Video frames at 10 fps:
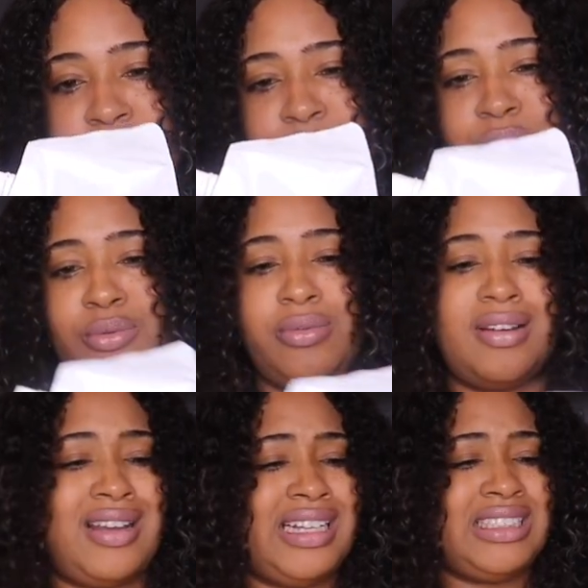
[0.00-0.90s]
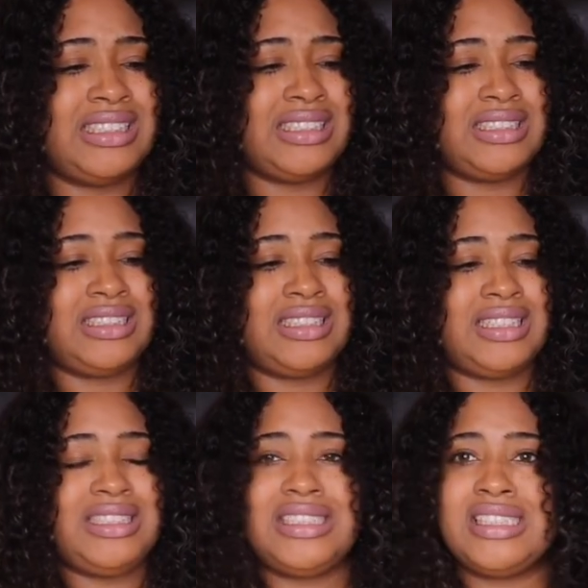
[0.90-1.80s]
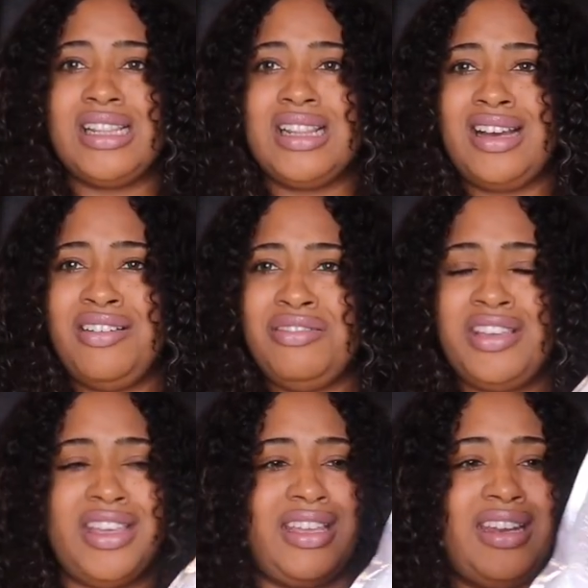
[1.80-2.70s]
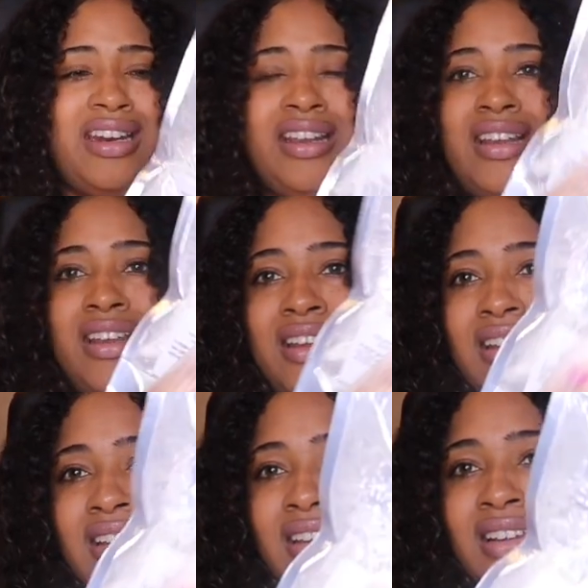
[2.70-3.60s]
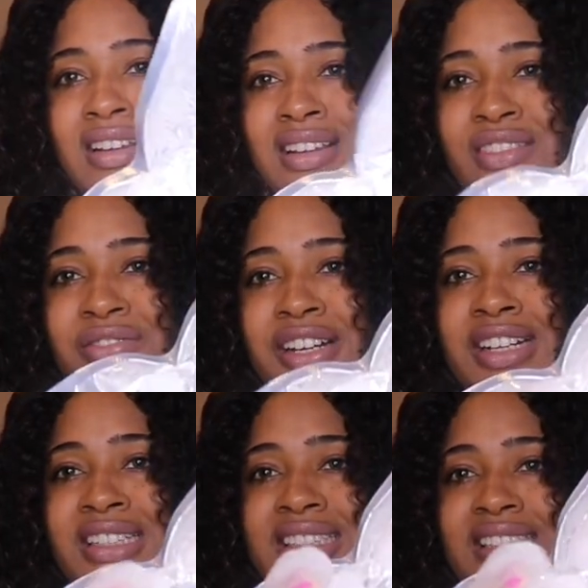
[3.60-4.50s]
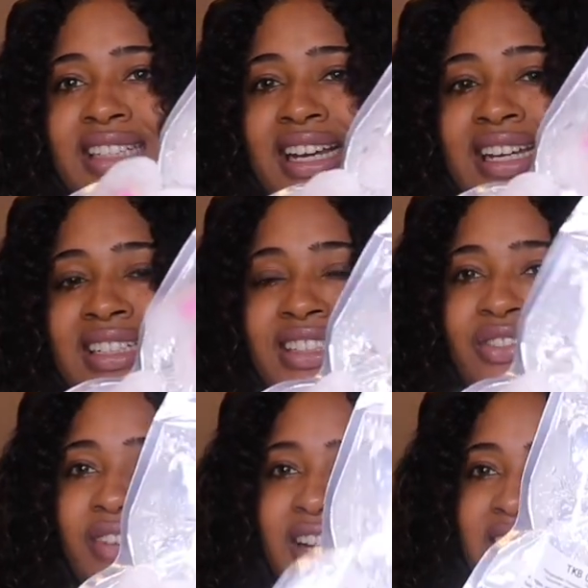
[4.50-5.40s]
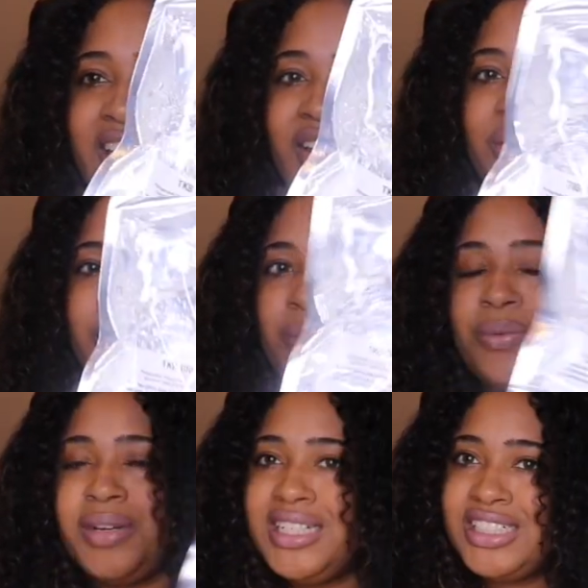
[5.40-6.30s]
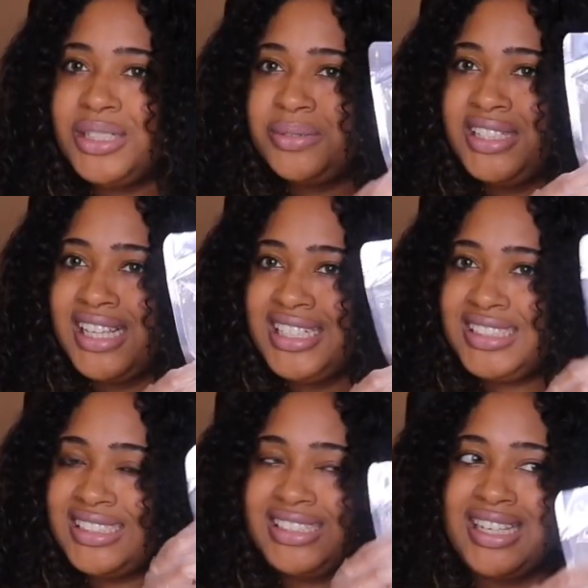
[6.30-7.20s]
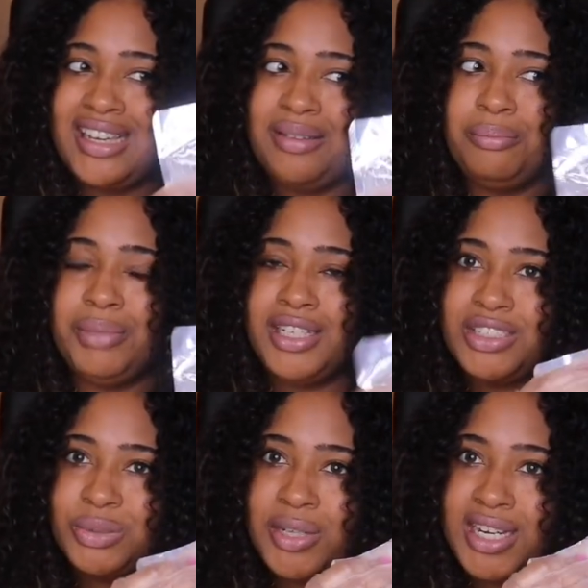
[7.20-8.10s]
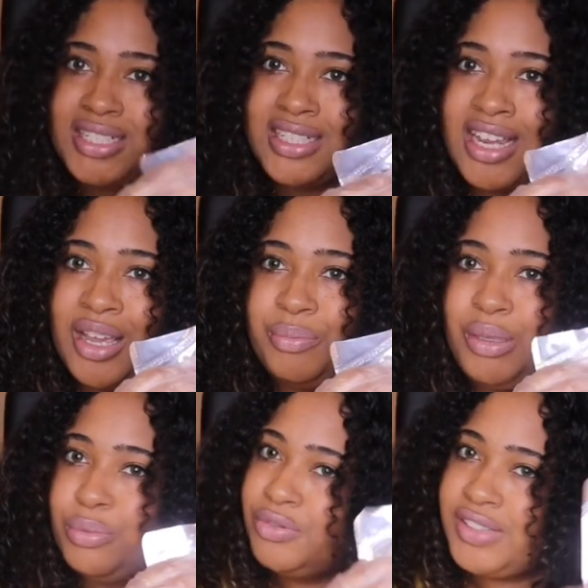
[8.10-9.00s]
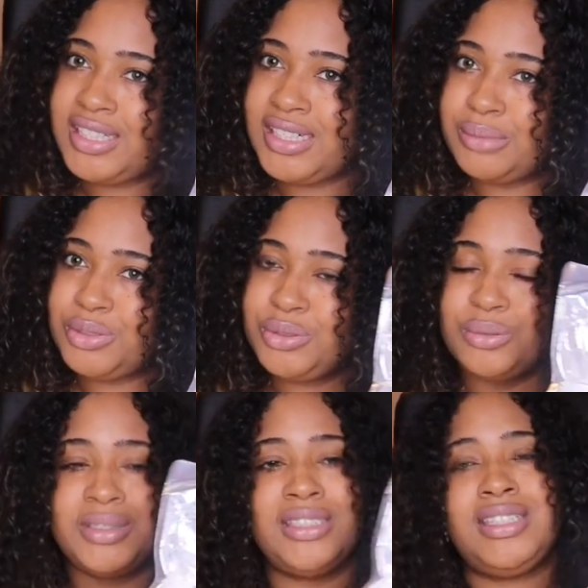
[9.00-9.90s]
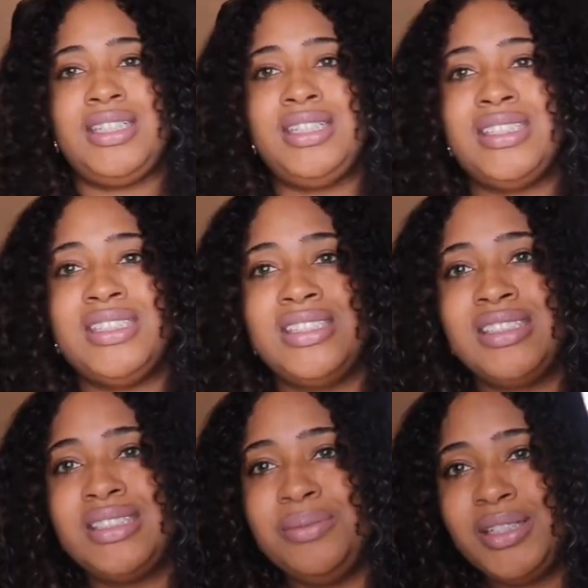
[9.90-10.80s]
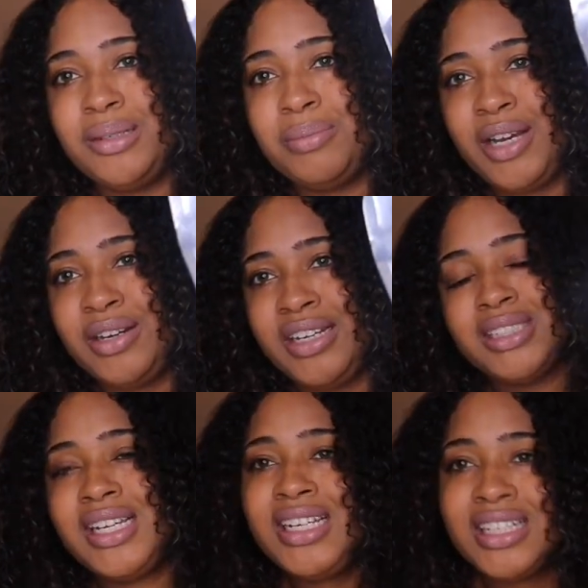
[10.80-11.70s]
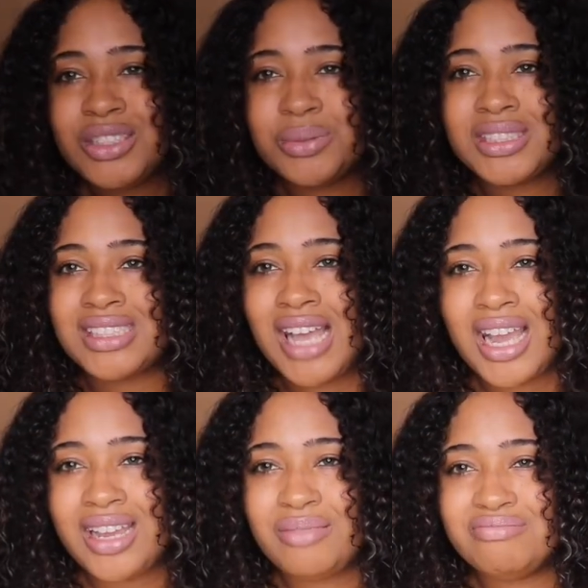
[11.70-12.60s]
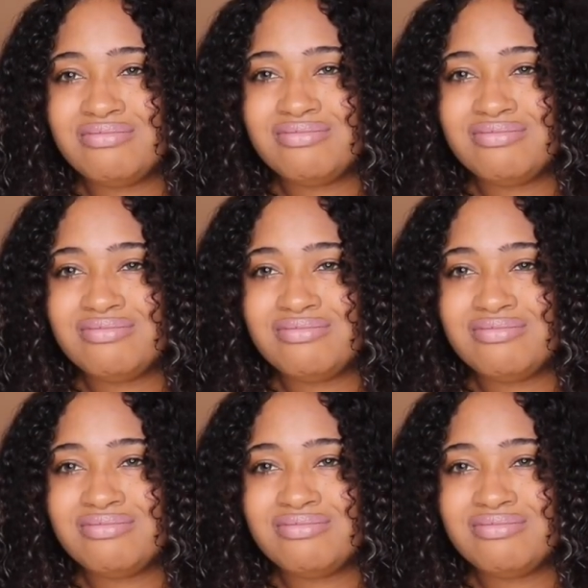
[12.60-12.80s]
Ooh, I just love it. Very satisfying. No wonder we like to sit and binge watch people filling up tubes and things. There's just something about it. It's like kids with slime,